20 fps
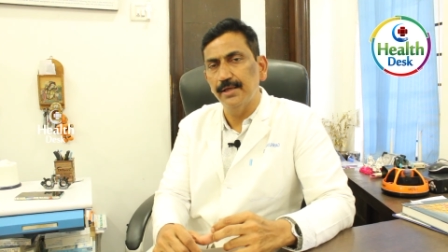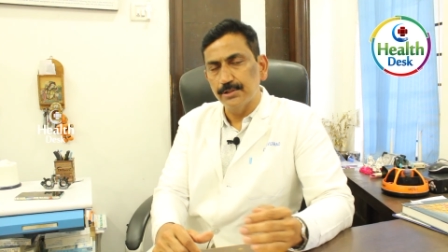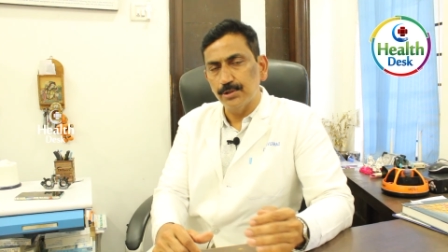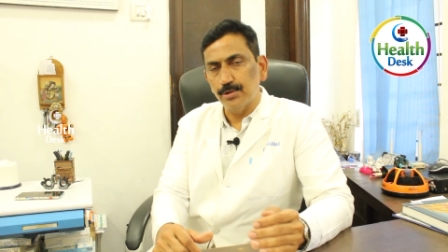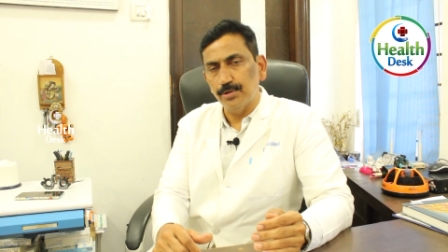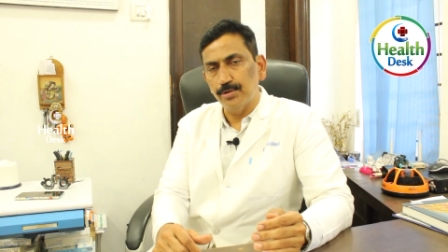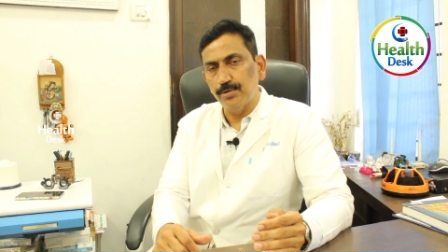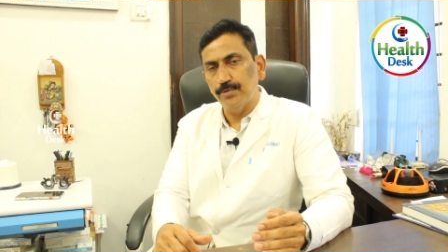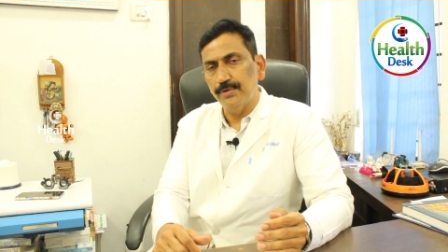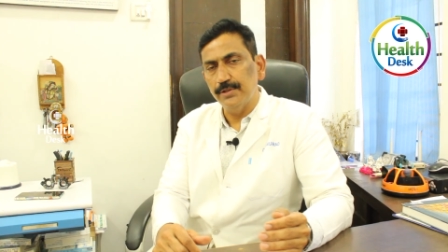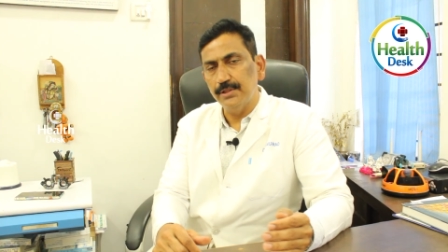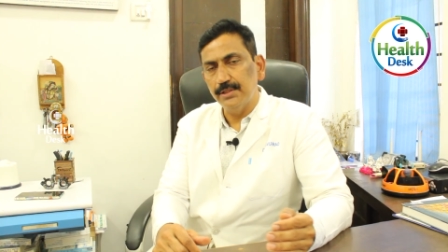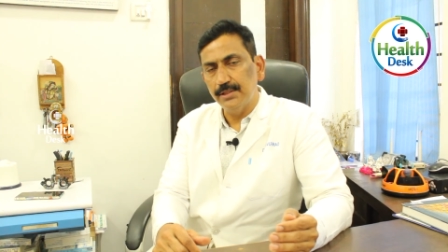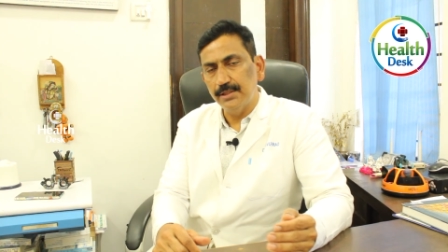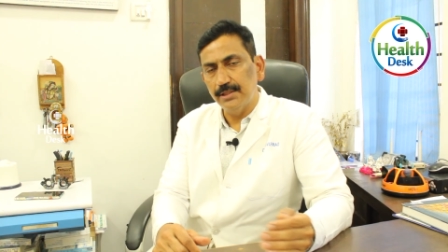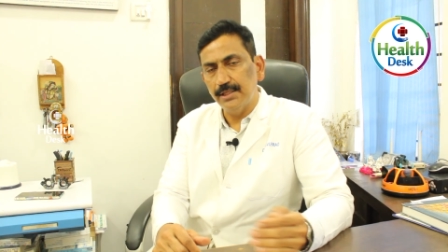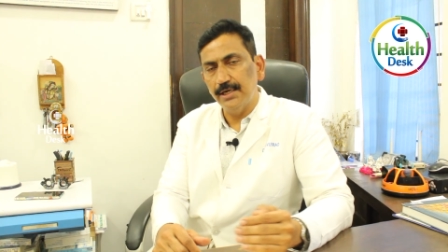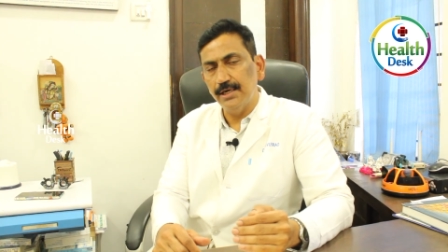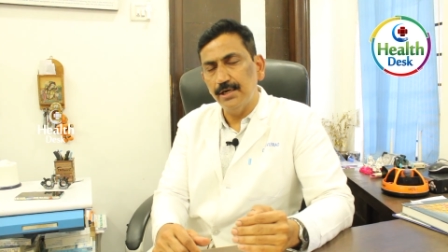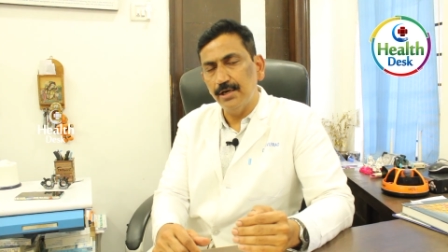So
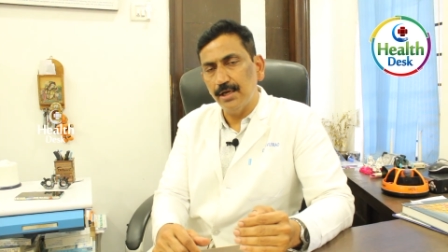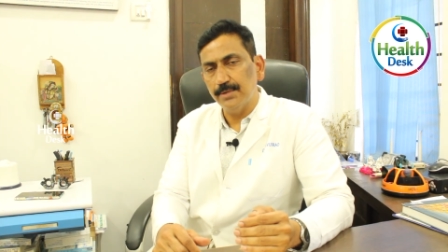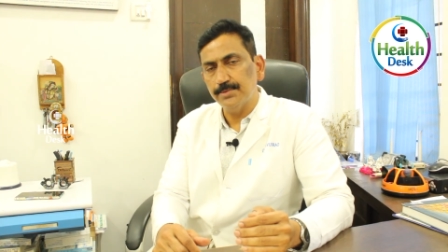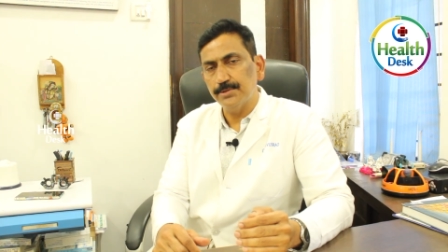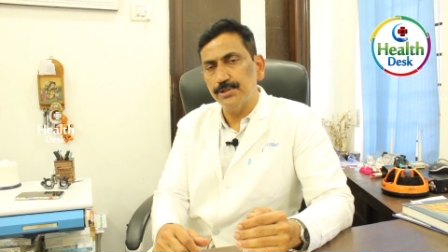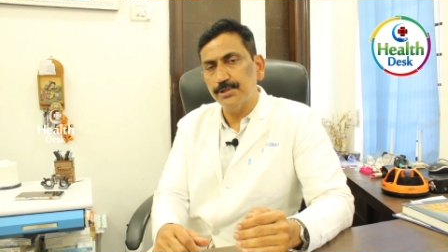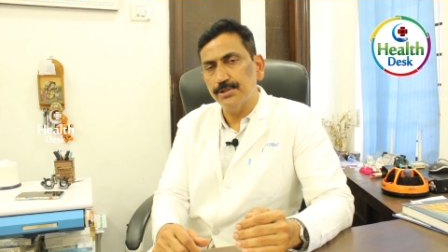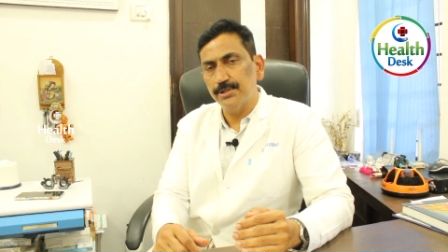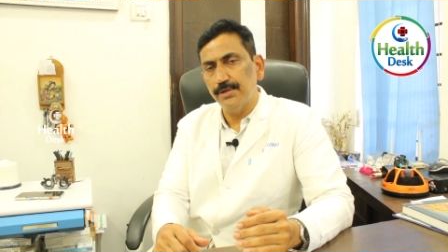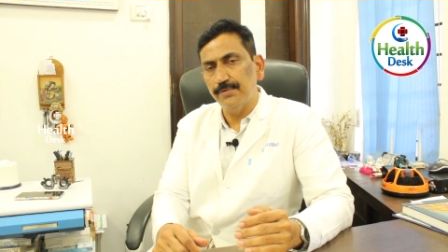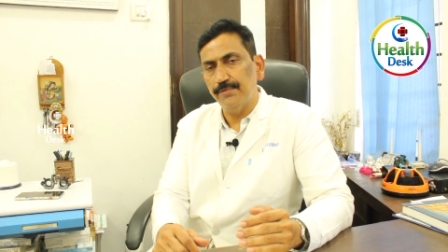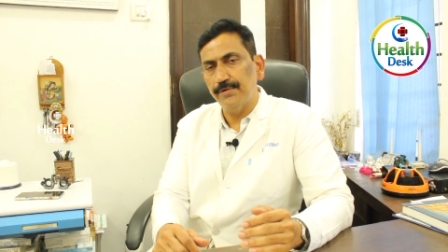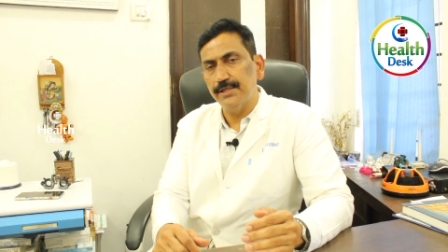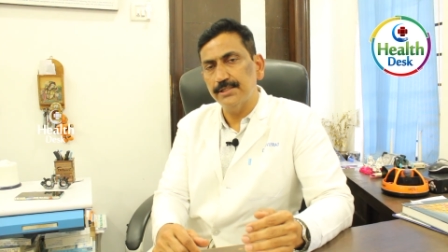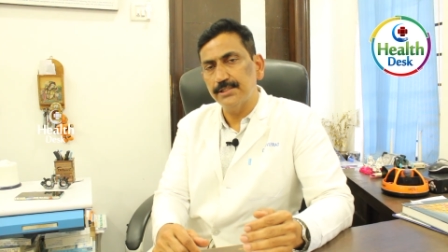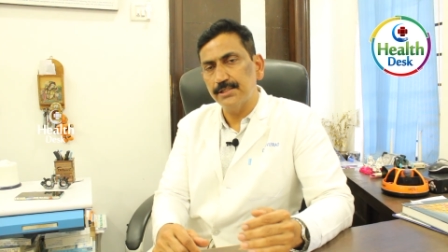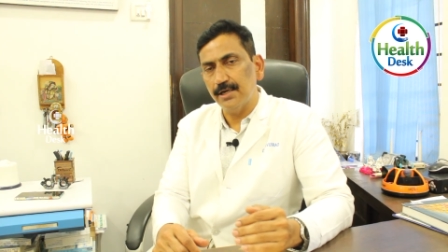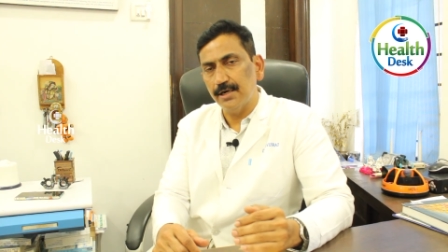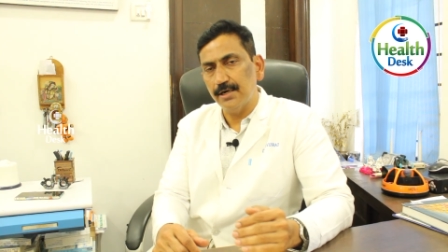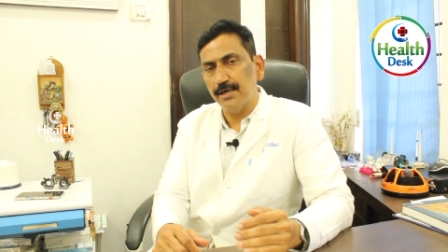with three drops, if it
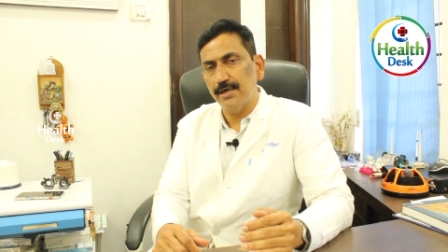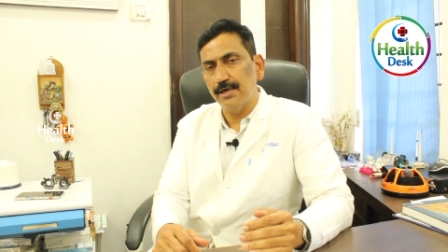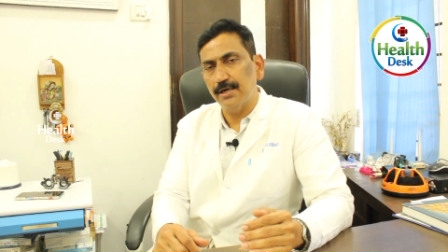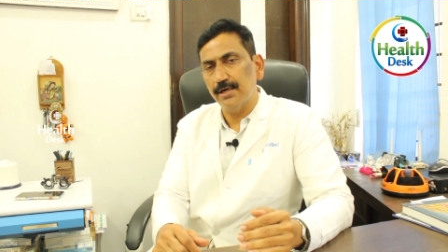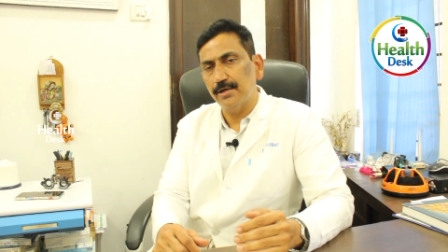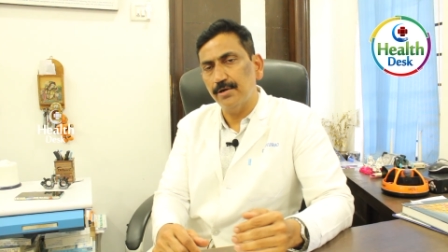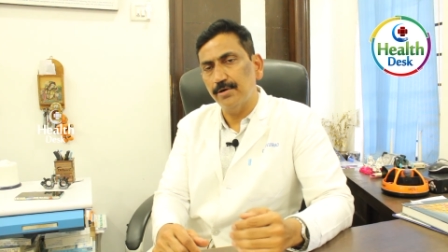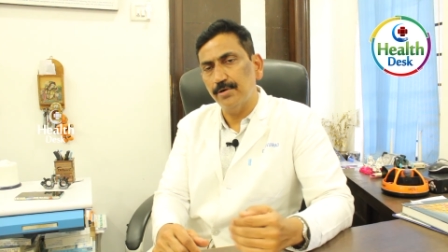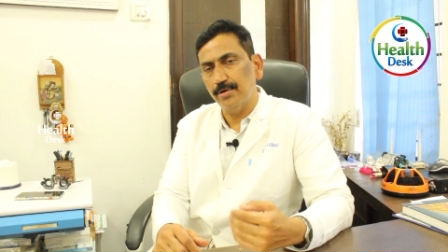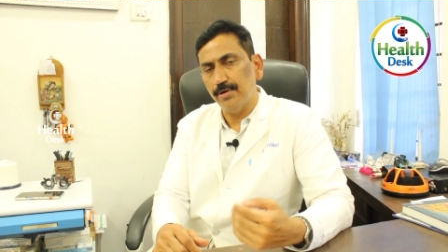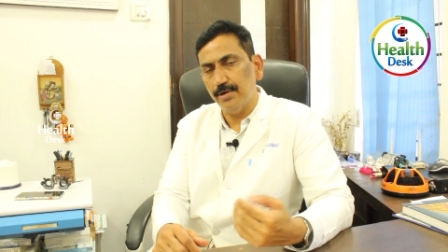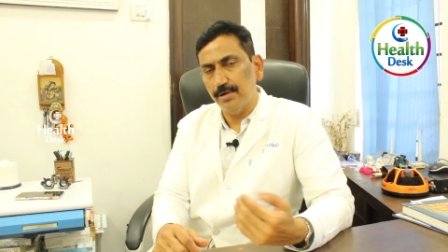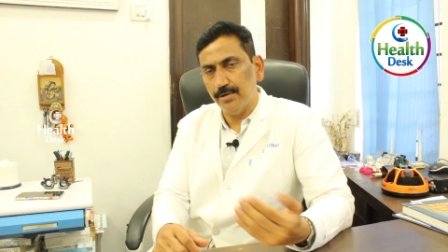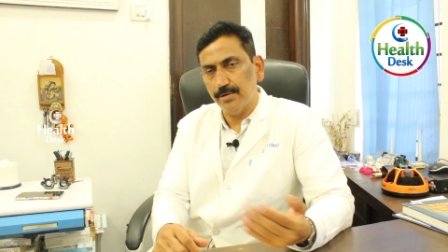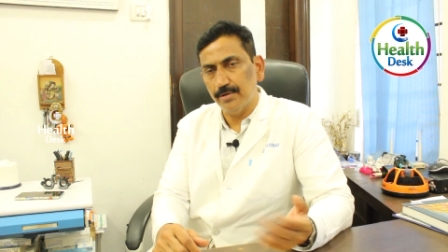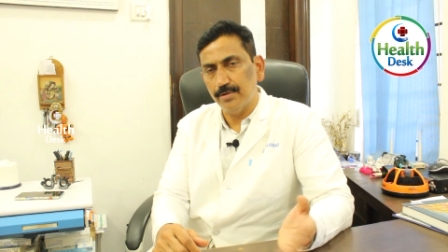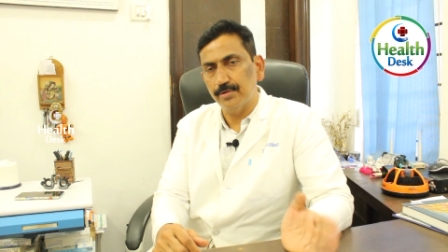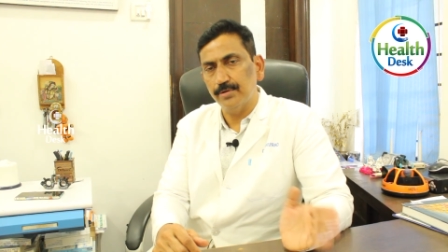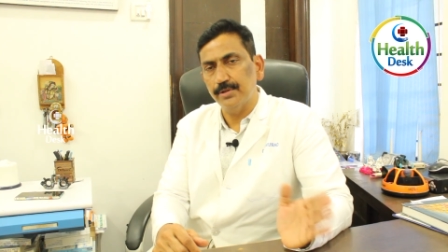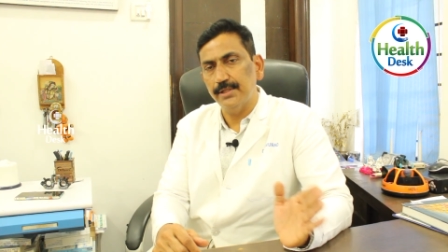is not under control,
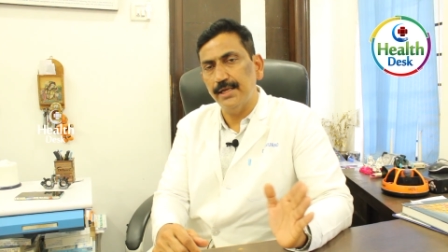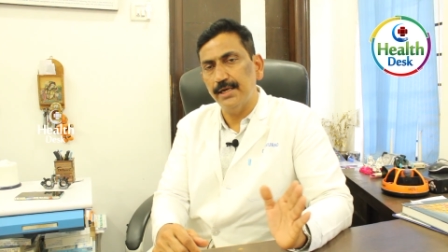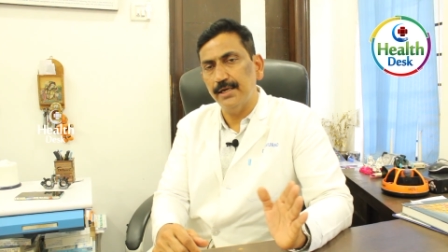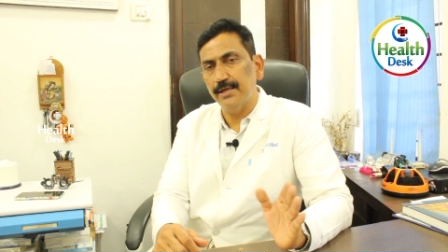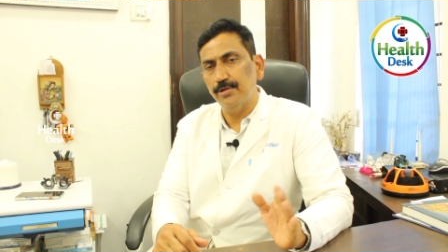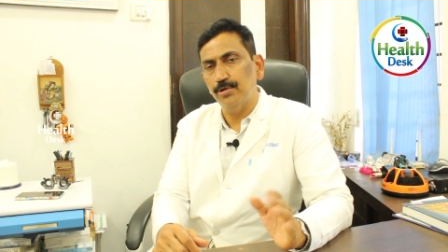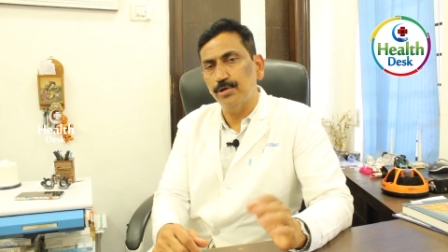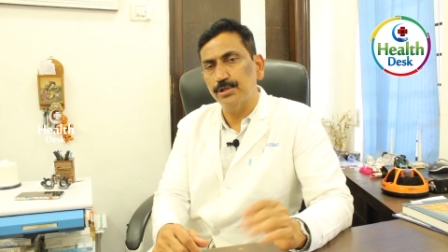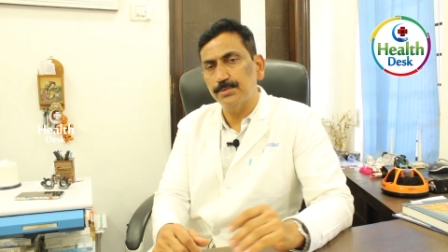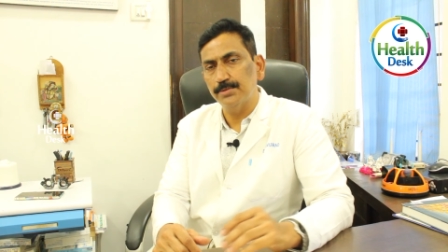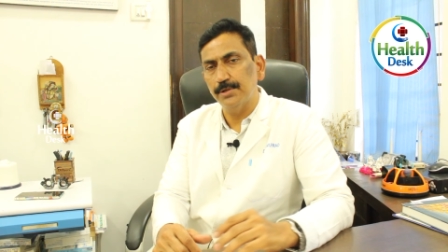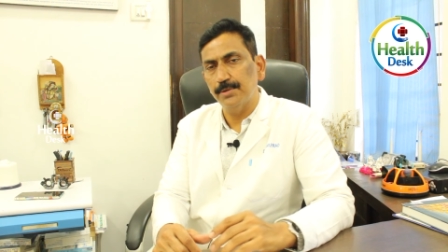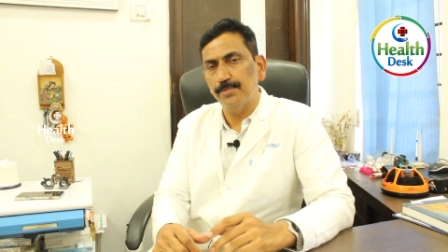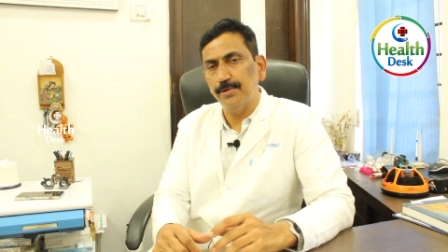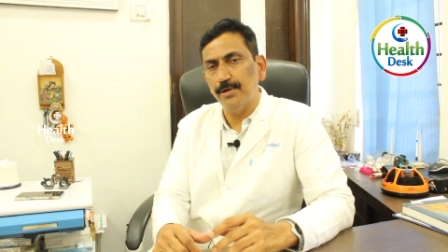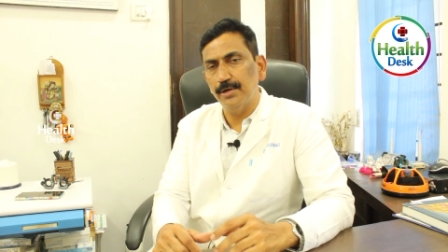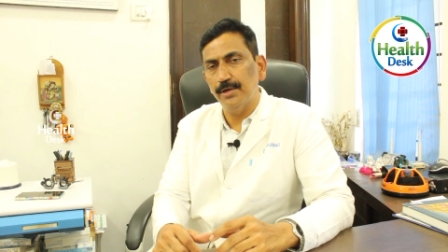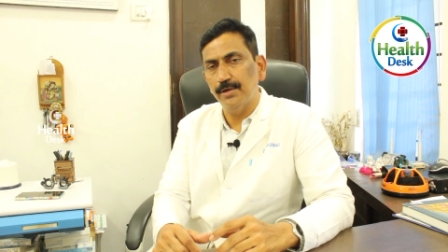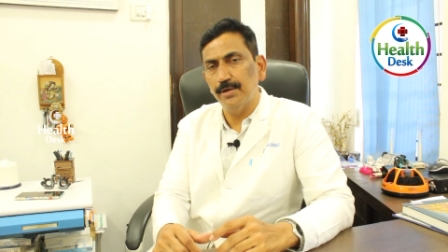uh, then those people